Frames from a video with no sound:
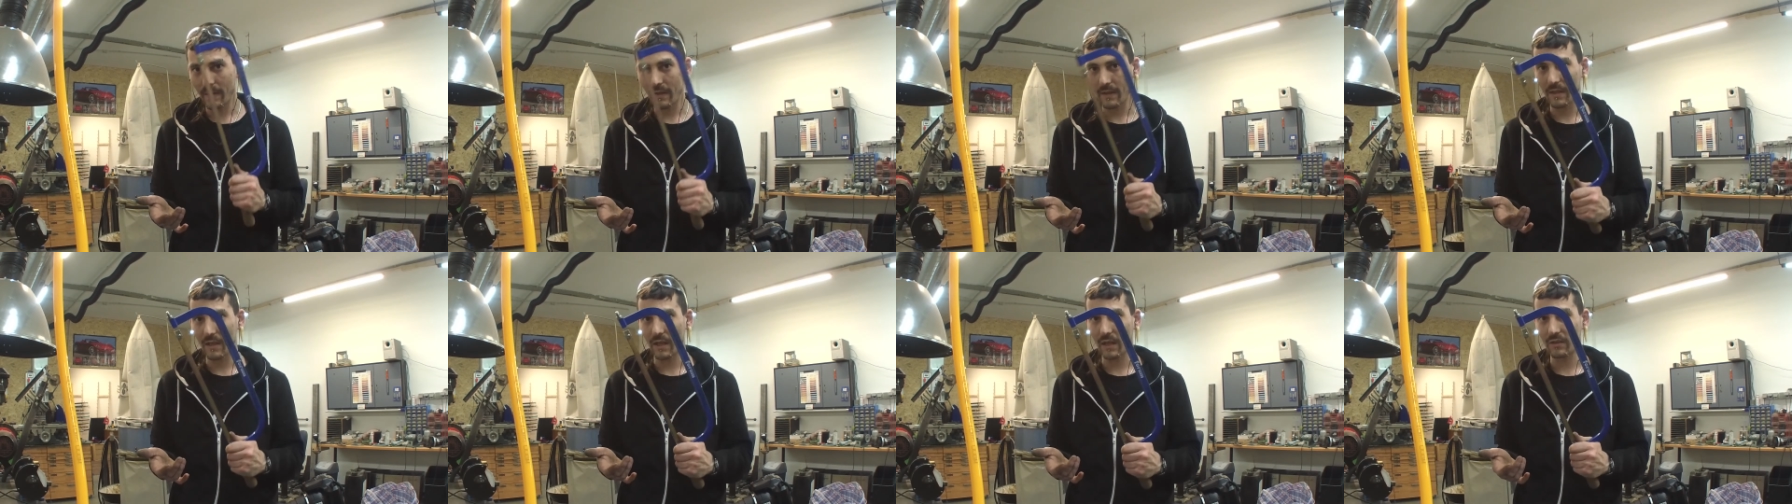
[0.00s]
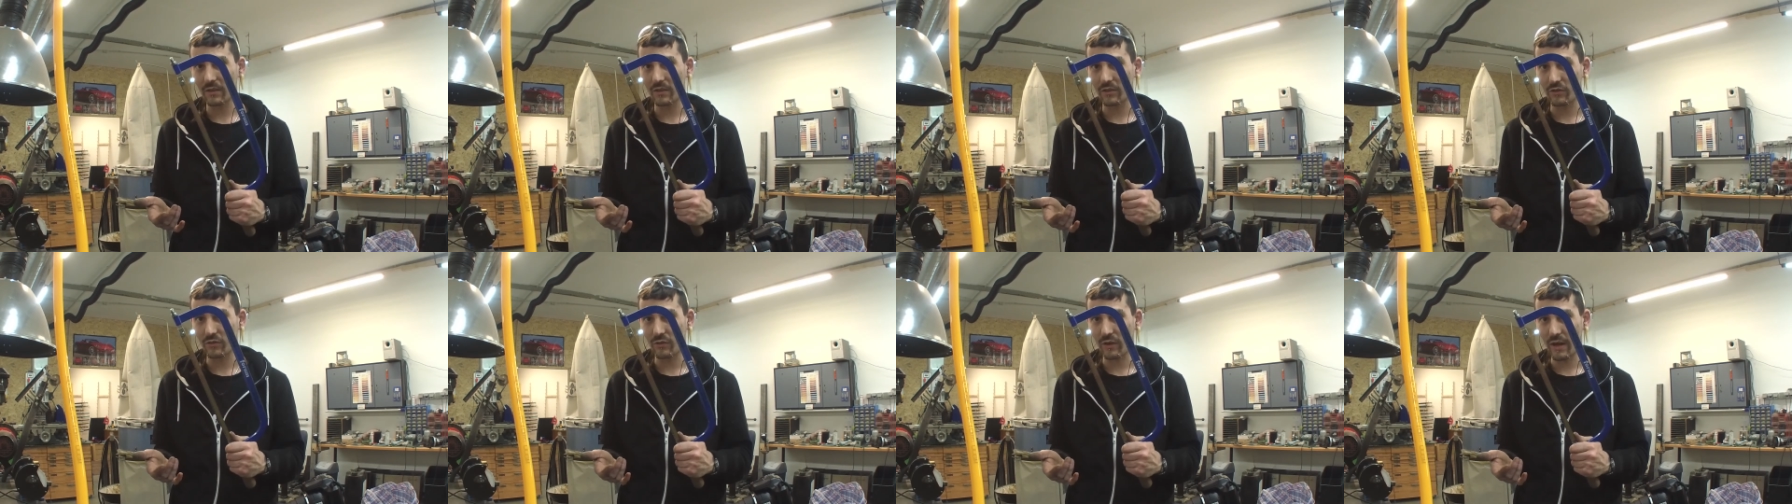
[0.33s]
cut
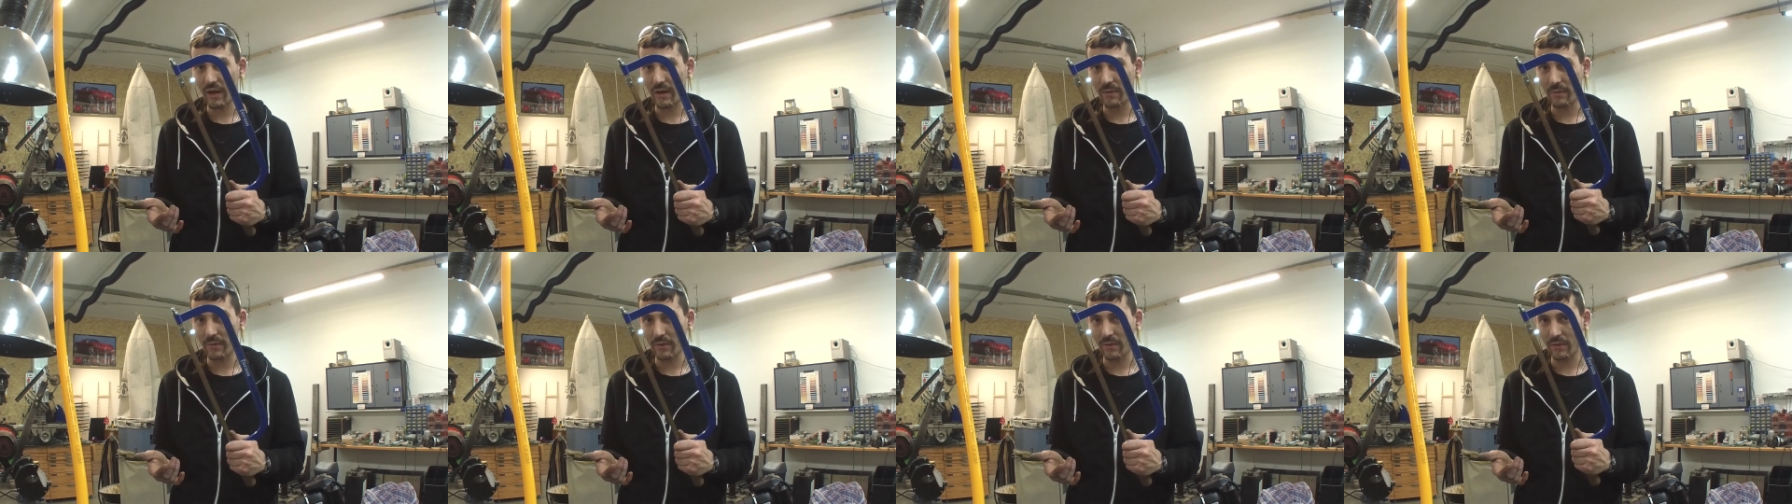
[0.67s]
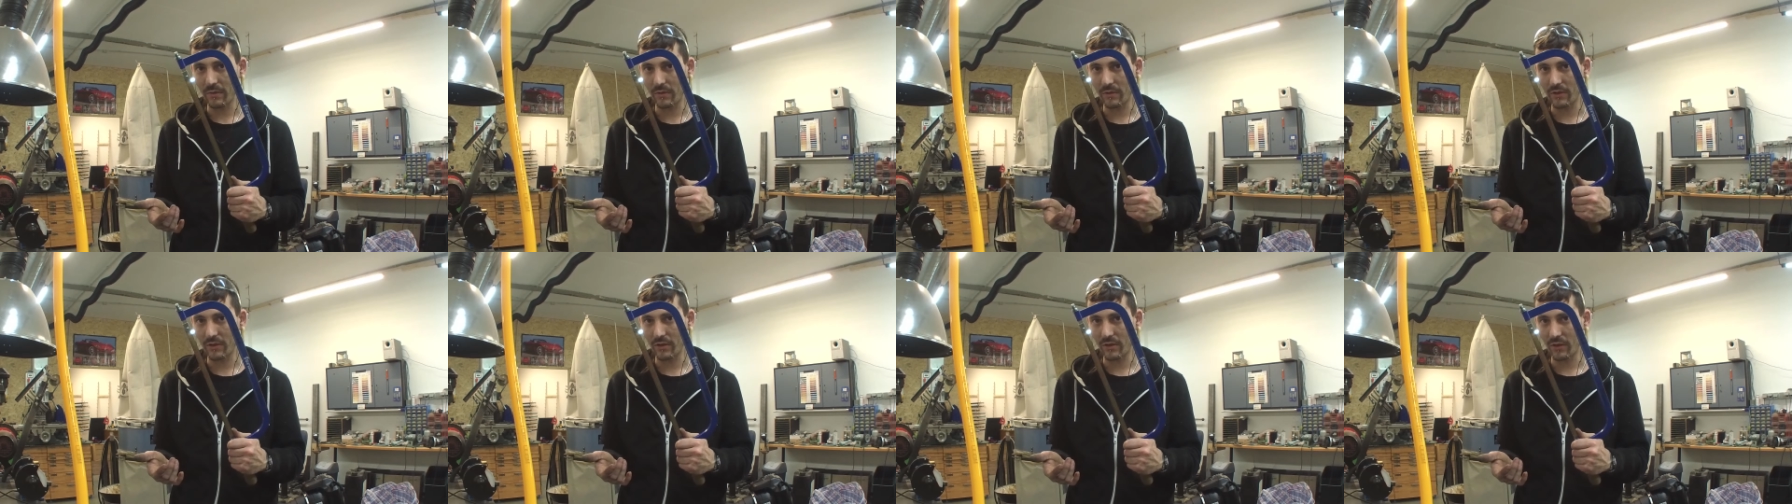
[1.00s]
it dry with
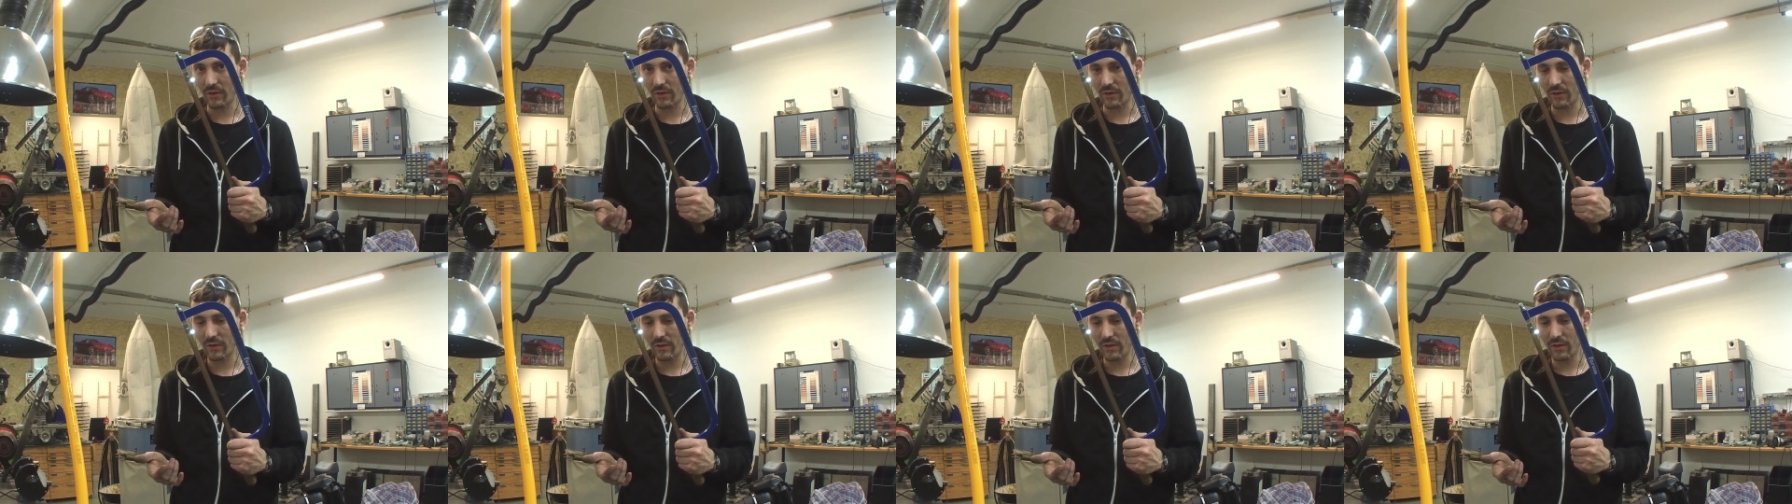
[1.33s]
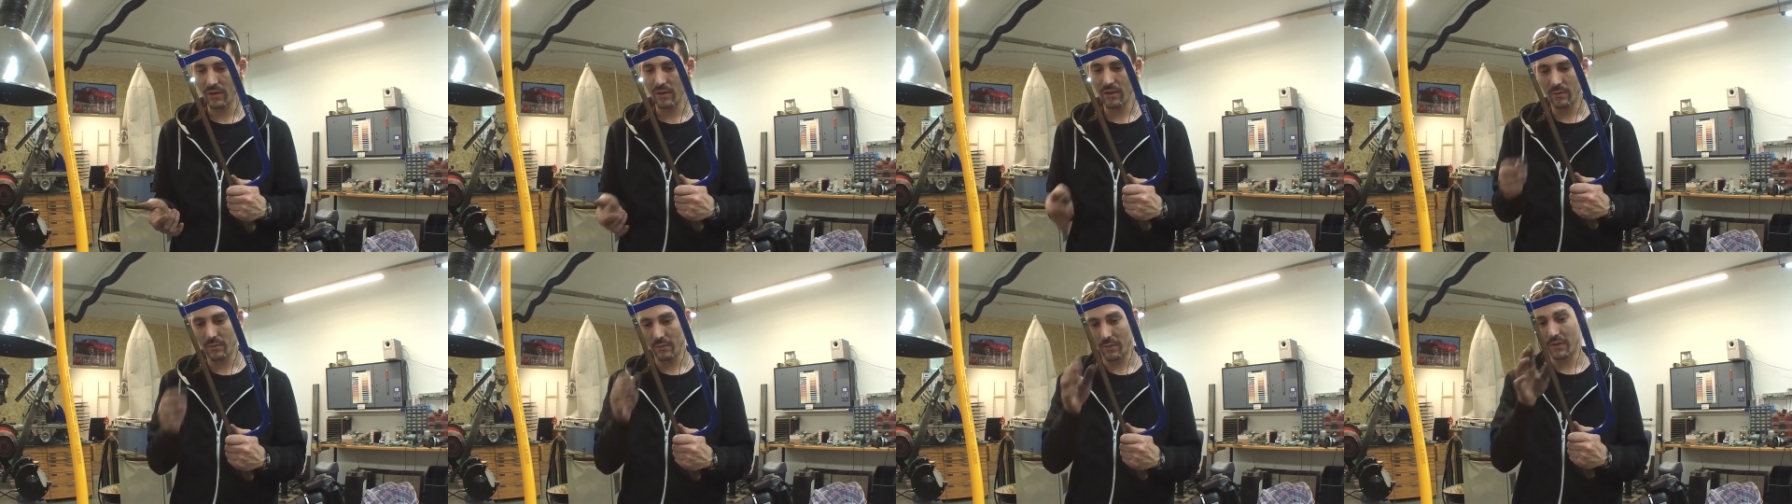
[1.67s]
your saw,
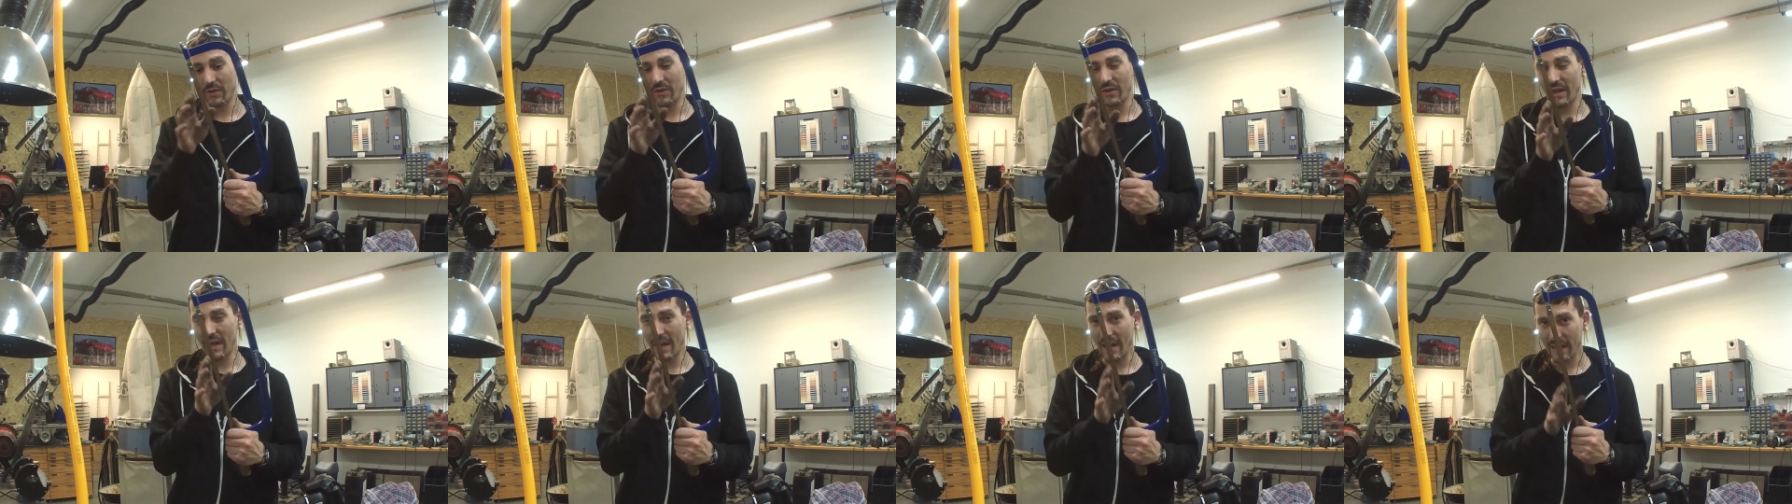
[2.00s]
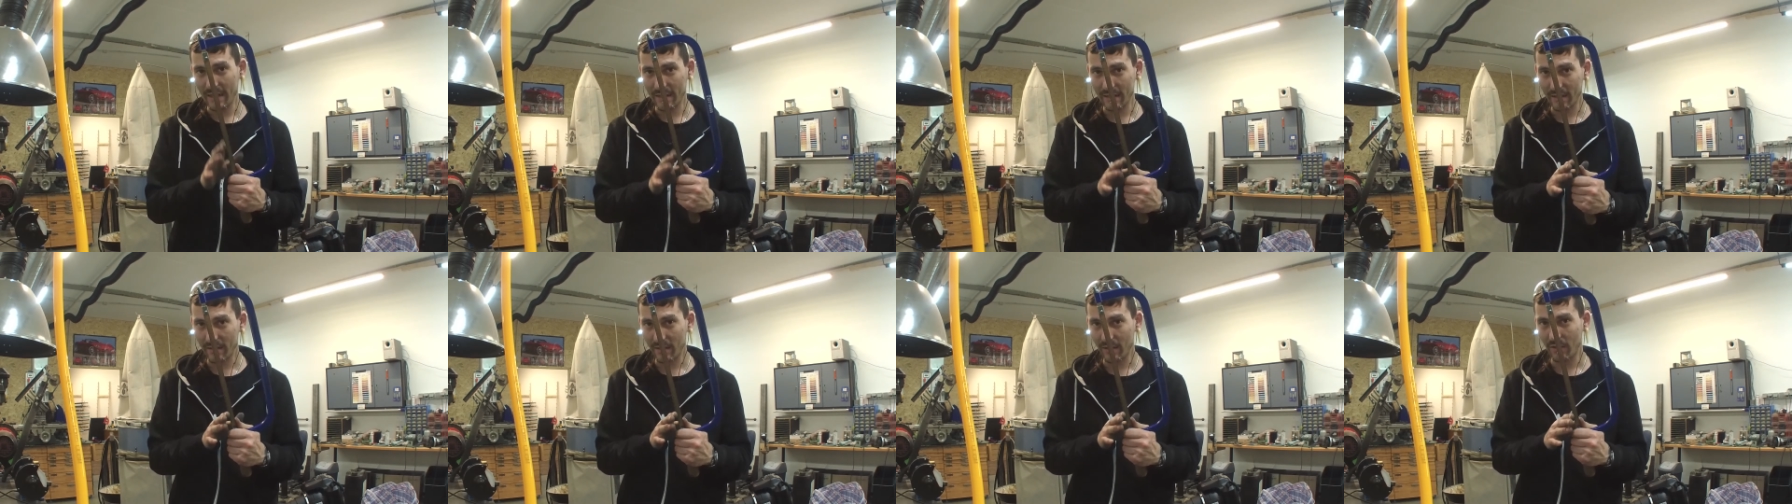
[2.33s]
with your
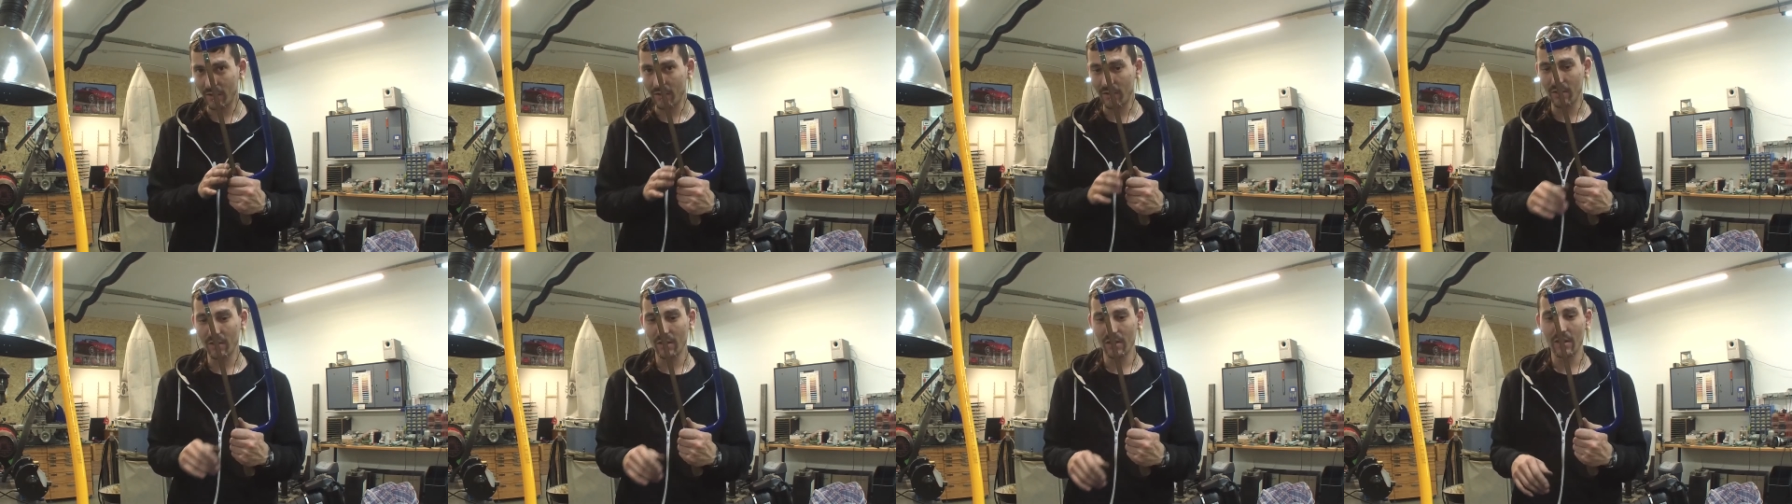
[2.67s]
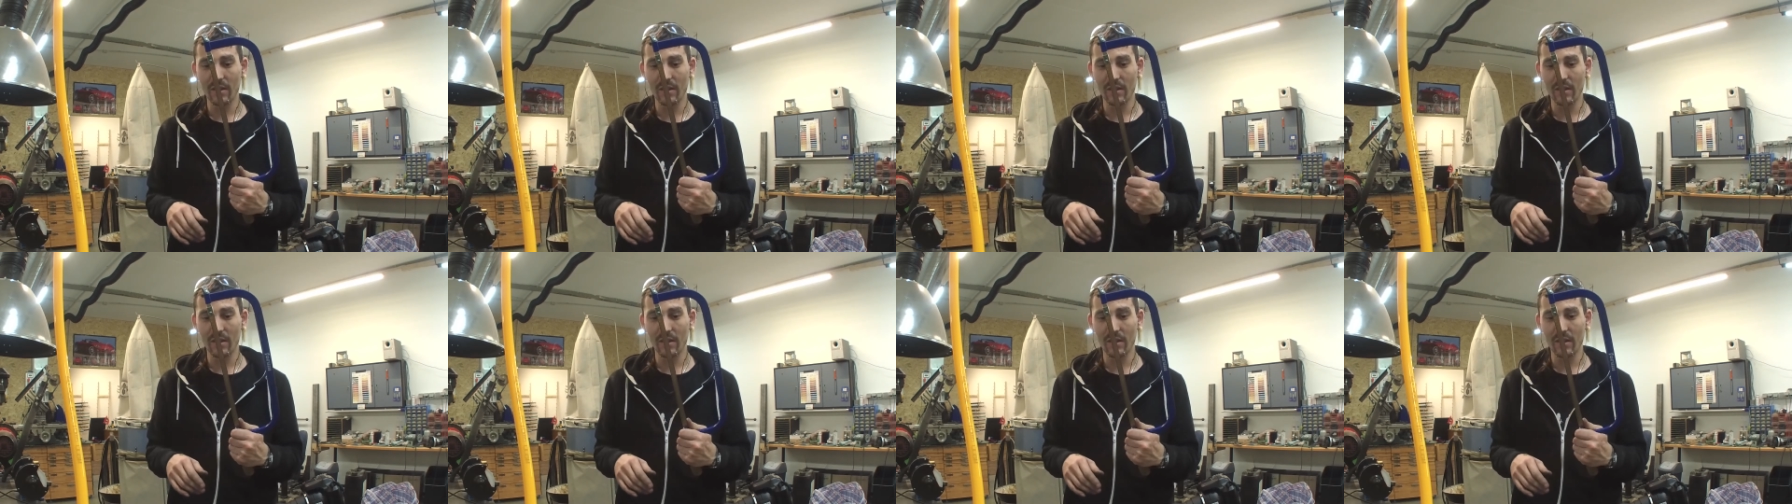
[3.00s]
hacksaw,